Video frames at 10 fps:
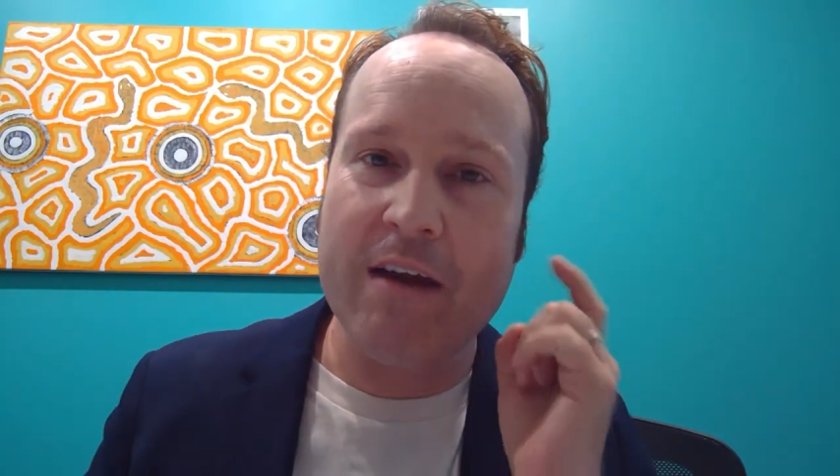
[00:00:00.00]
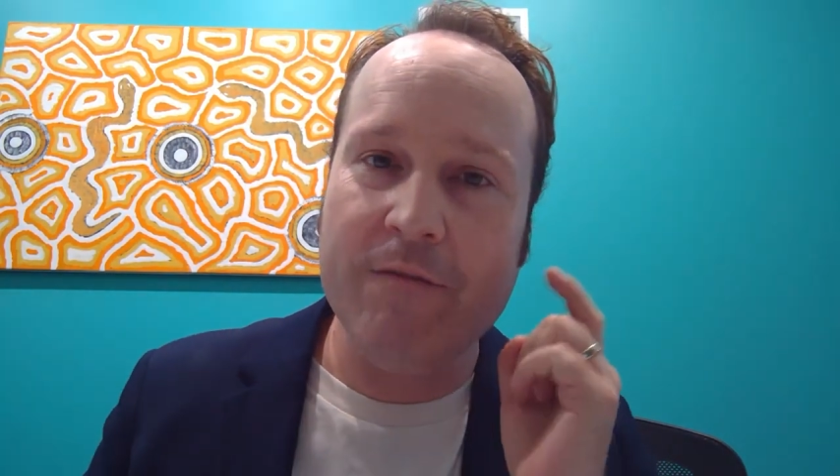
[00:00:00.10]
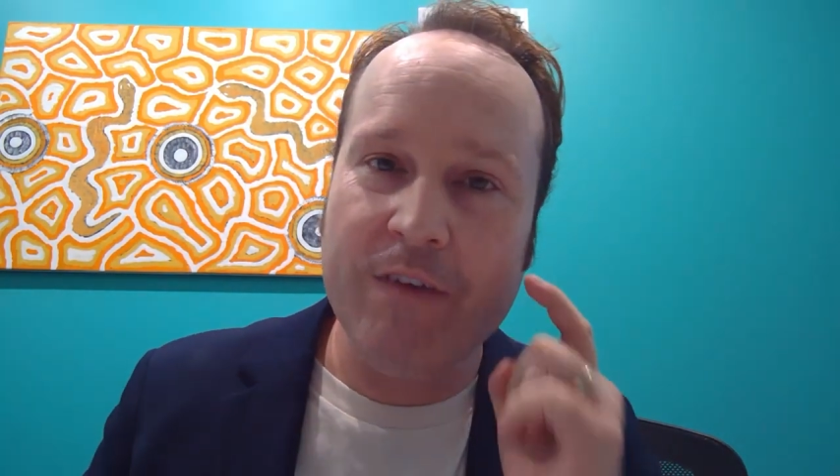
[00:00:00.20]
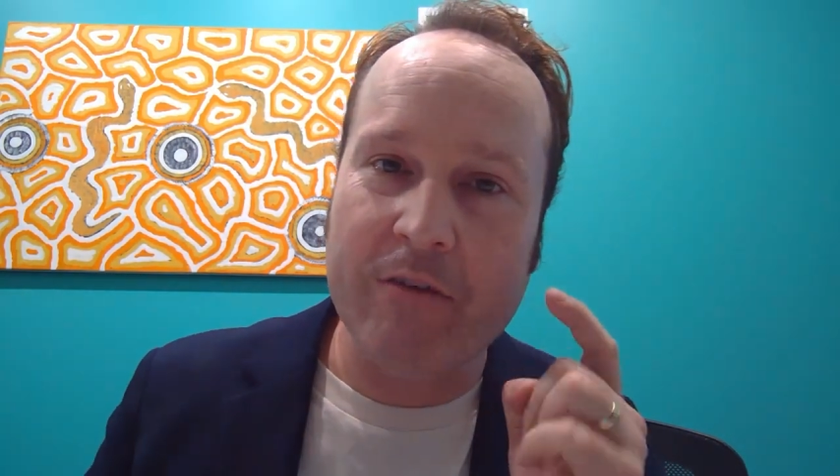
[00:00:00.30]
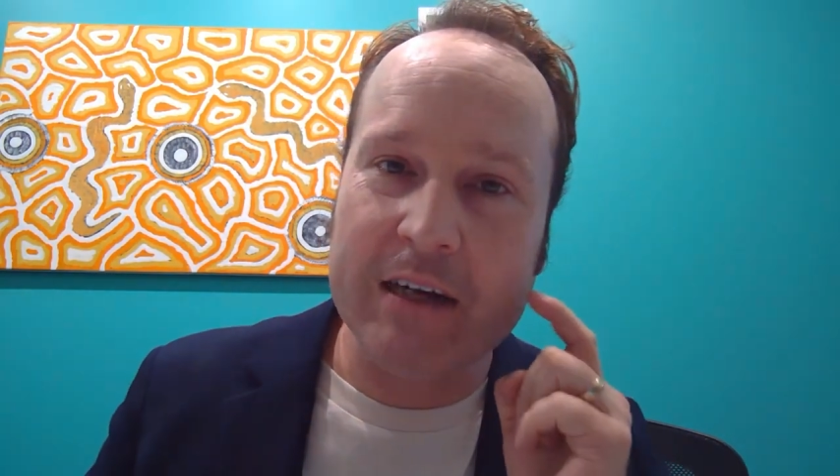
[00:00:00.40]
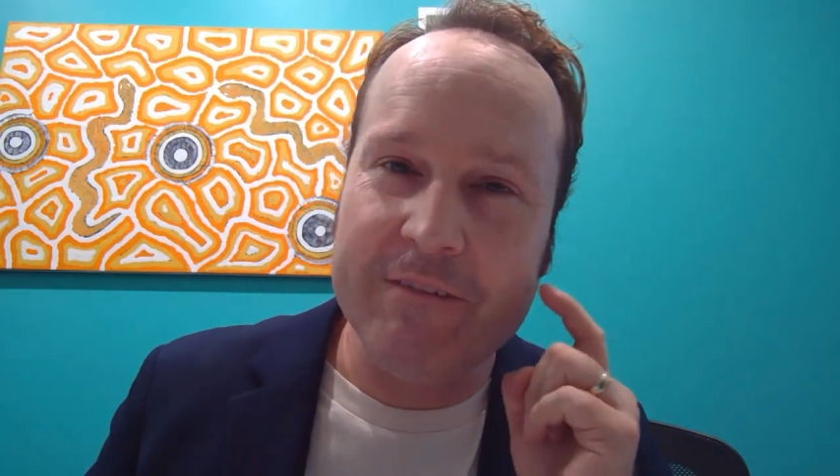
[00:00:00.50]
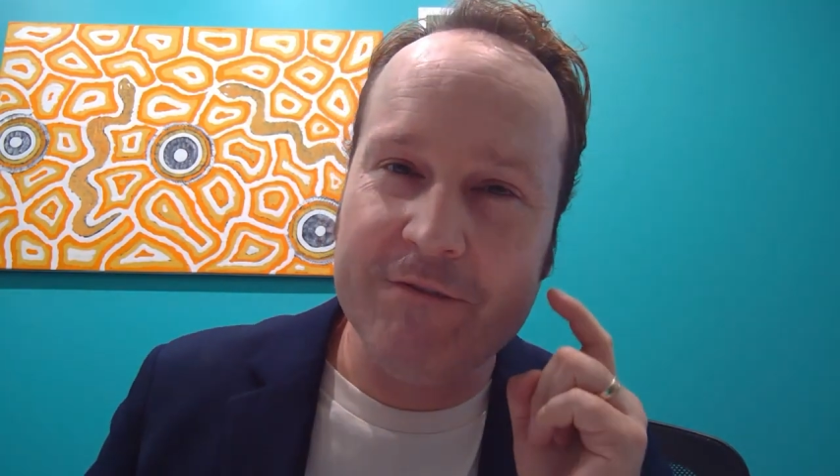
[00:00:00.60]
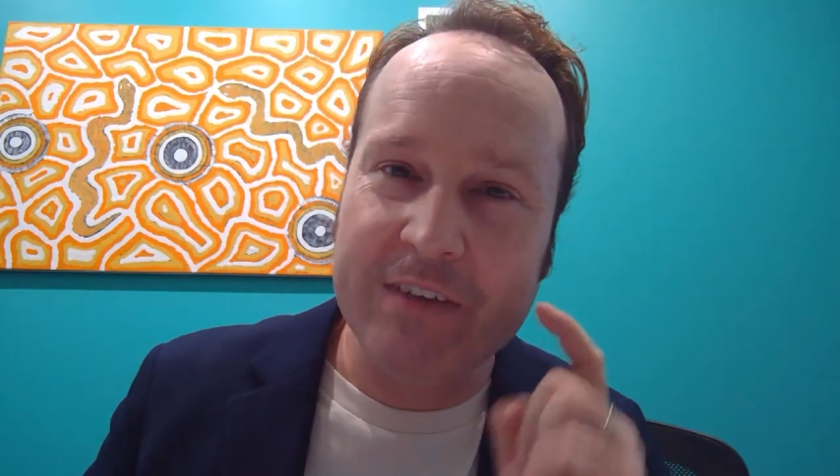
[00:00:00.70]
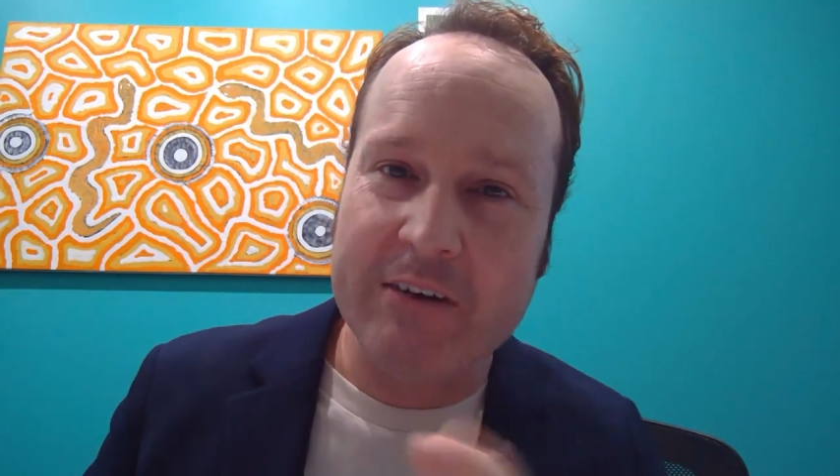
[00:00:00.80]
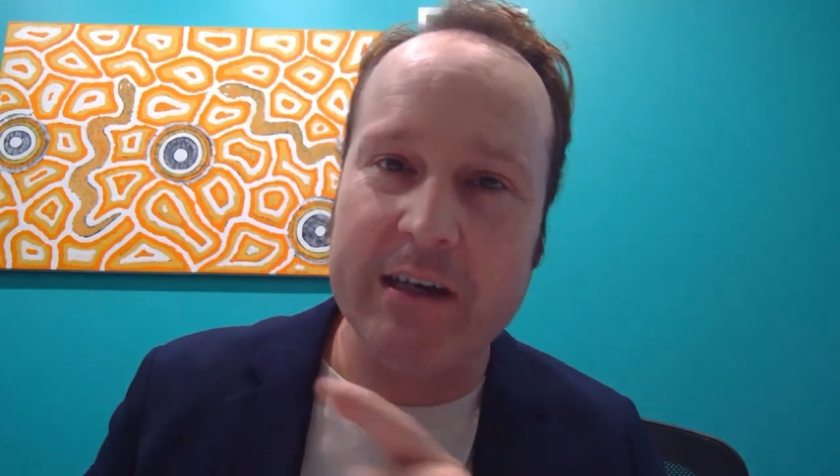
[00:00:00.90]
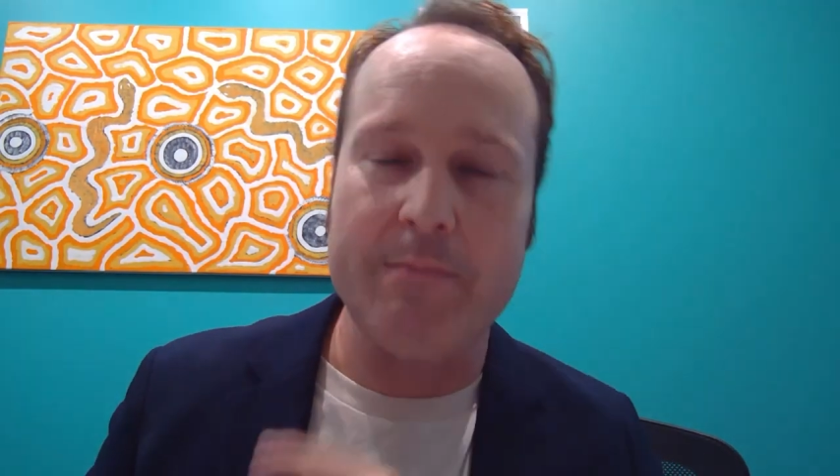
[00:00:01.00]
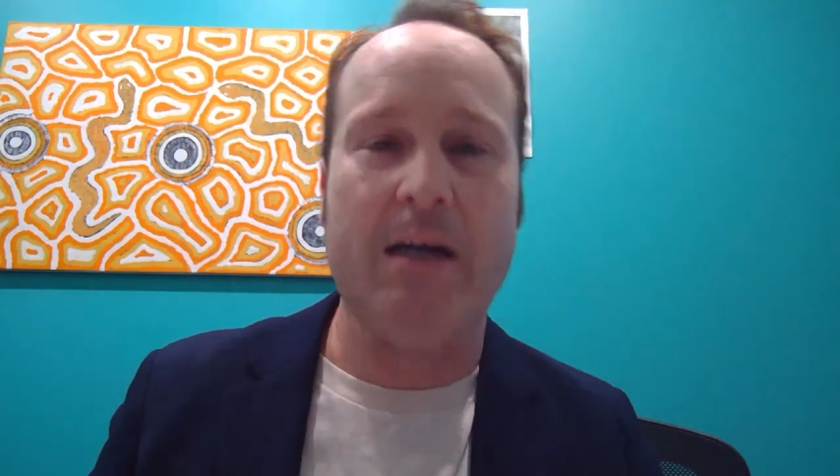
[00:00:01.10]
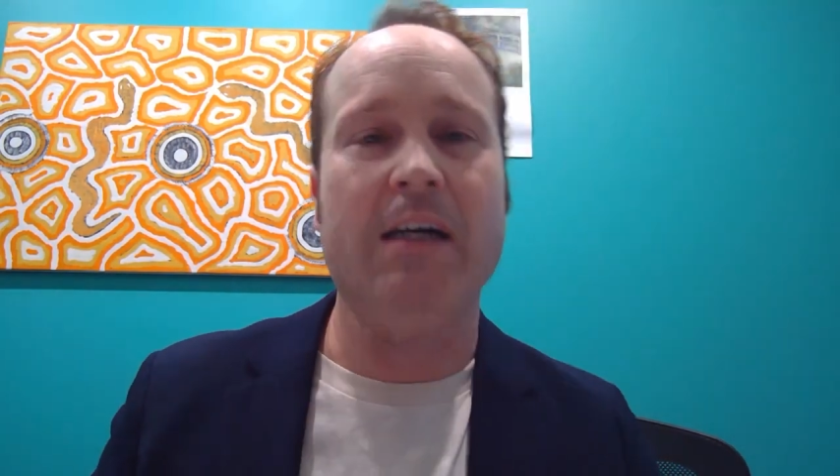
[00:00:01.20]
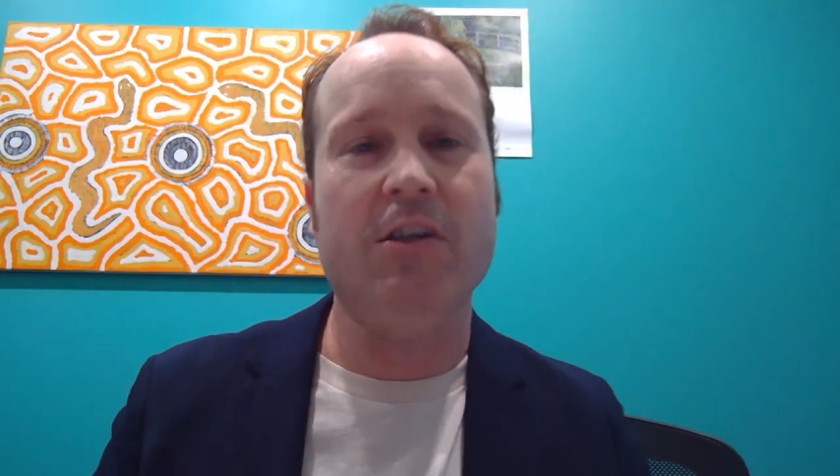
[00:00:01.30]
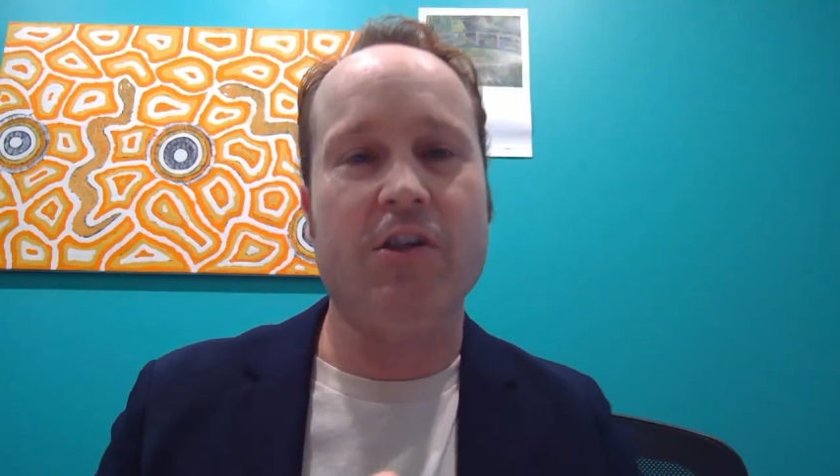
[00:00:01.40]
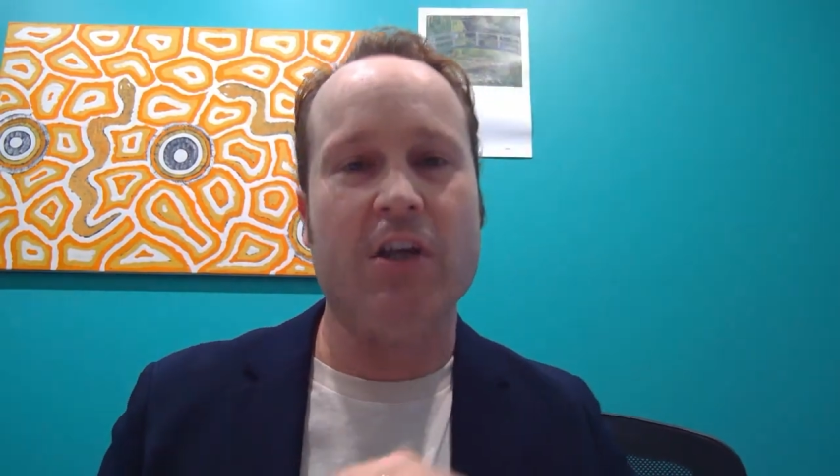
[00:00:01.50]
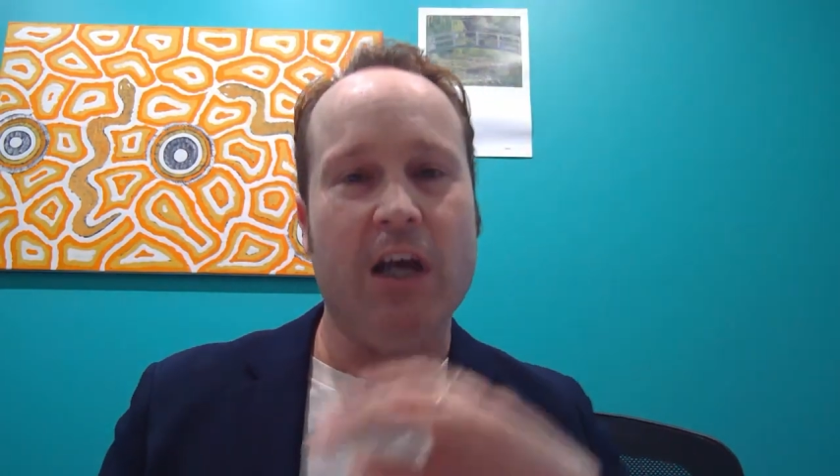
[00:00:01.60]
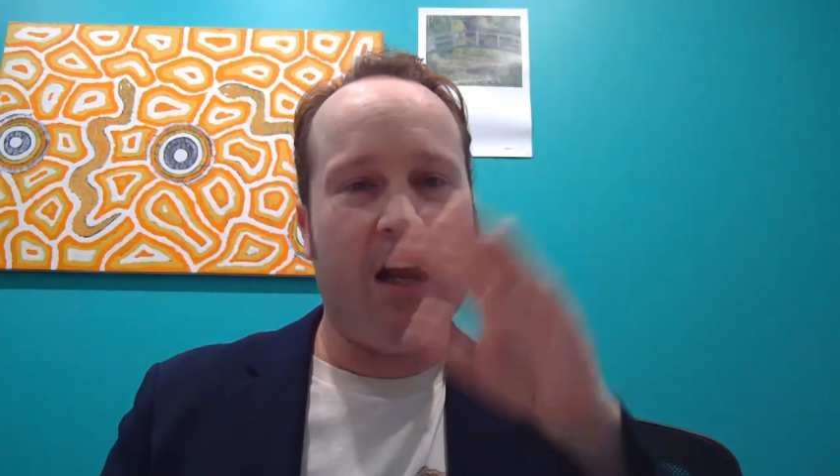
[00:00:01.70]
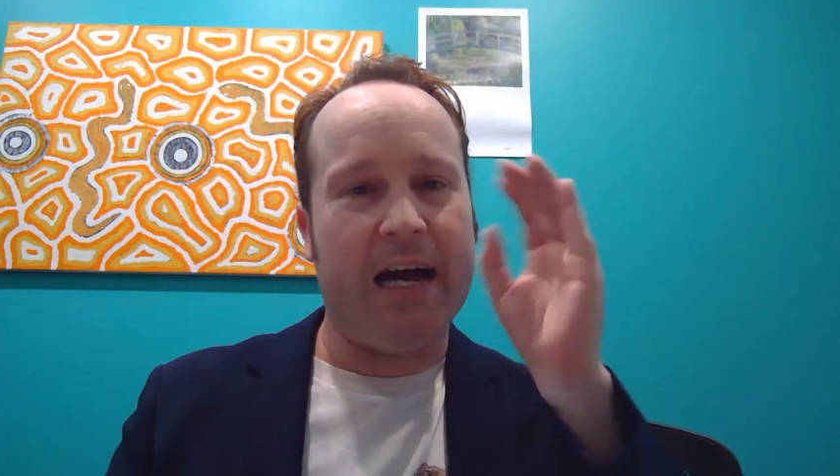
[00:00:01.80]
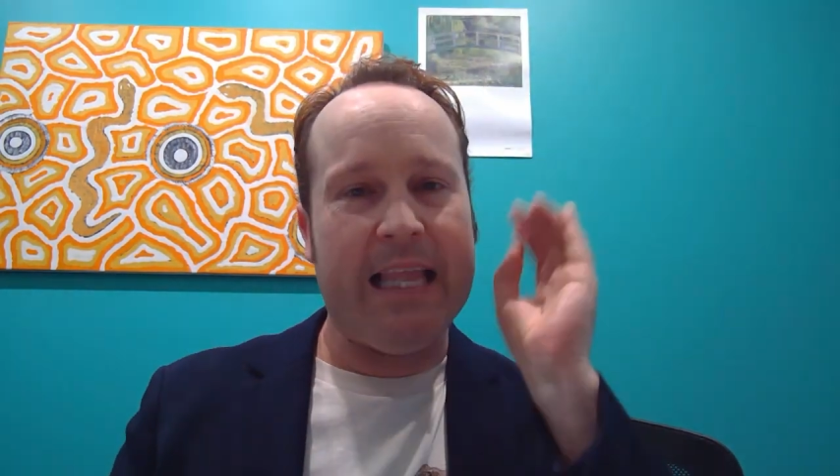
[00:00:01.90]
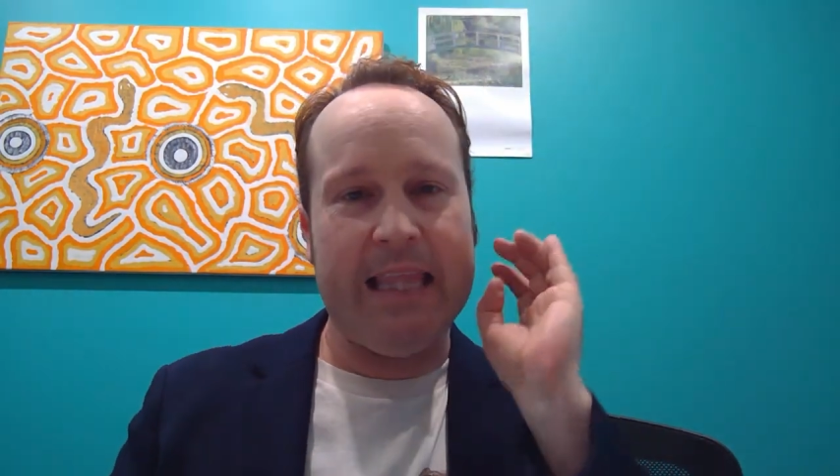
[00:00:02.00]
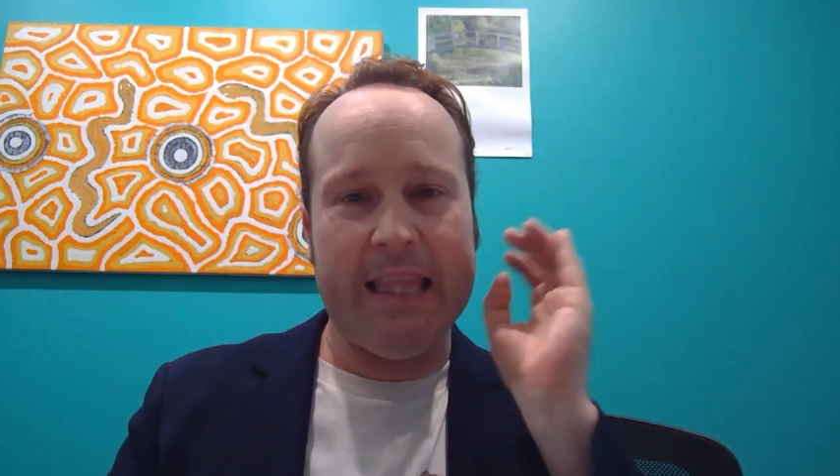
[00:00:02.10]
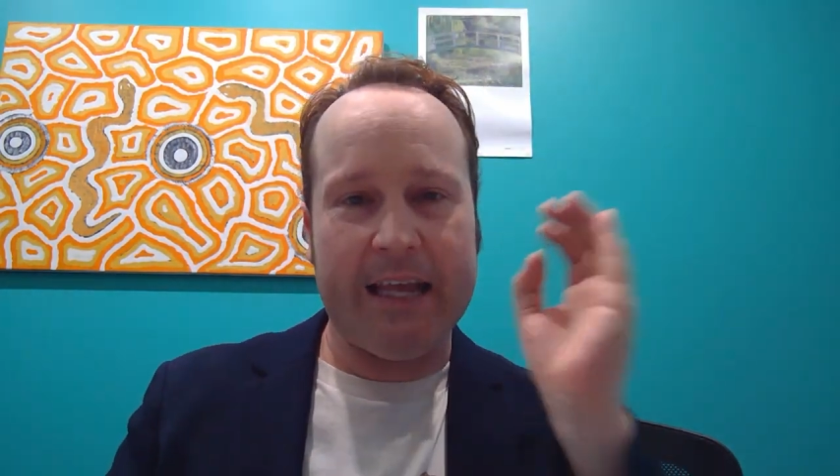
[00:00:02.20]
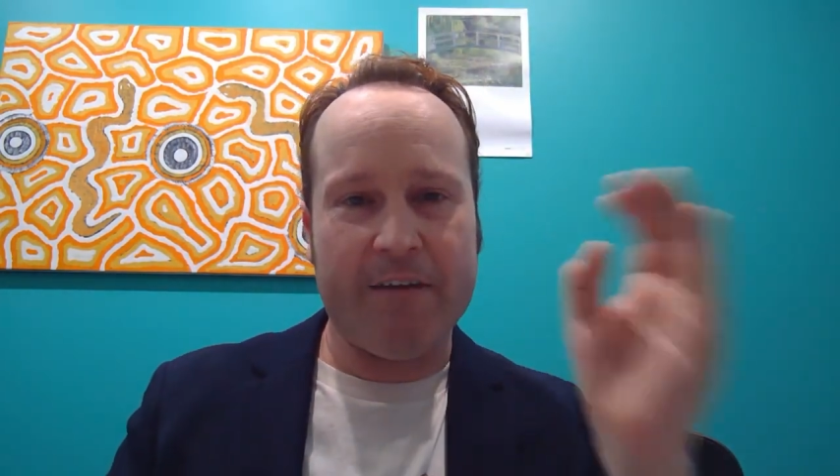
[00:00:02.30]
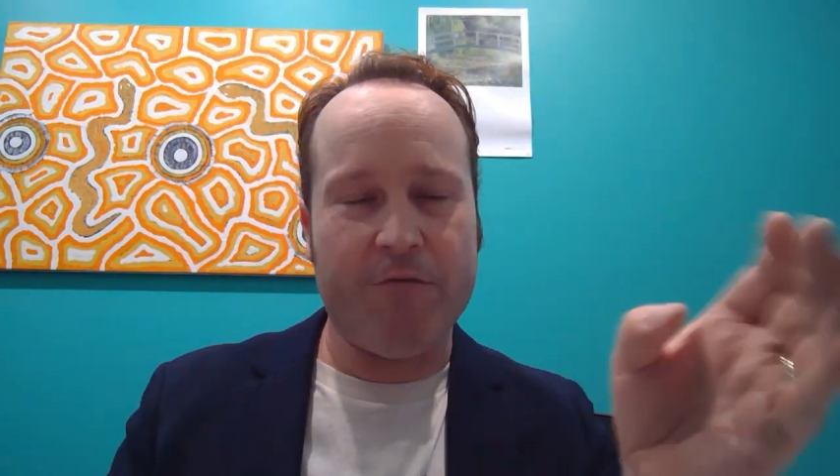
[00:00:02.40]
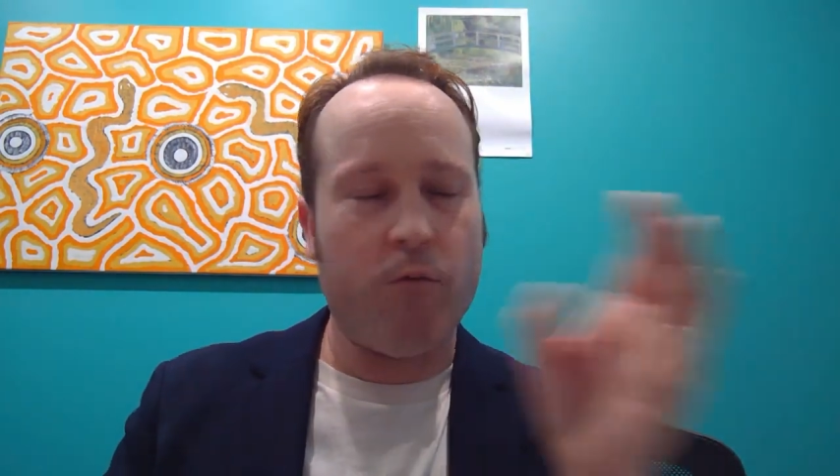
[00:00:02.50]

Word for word: very very much. I love